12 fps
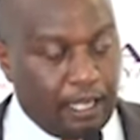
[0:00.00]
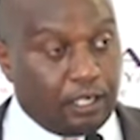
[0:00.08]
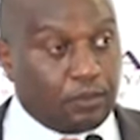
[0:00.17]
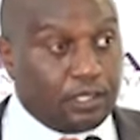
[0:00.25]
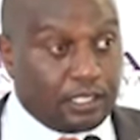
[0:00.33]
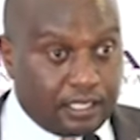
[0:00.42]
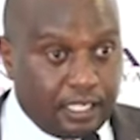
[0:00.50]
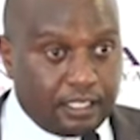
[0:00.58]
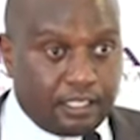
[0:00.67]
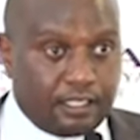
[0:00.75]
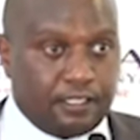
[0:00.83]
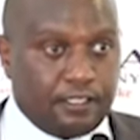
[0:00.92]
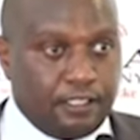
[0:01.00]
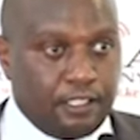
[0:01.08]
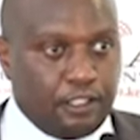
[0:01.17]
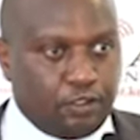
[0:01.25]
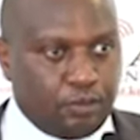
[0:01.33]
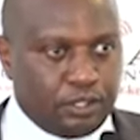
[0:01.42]
And when such
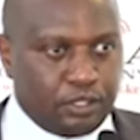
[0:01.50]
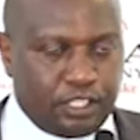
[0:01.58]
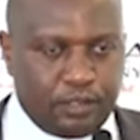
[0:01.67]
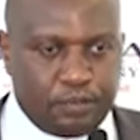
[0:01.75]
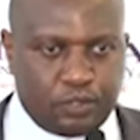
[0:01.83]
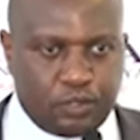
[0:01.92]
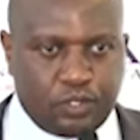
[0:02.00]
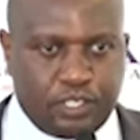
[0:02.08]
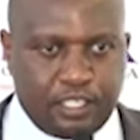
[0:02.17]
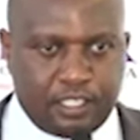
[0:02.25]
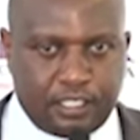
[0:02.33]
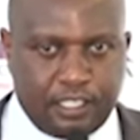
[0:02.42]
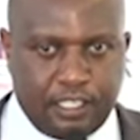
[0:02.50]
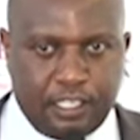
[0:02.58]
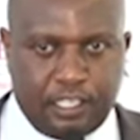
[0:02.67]
information comes to your desk,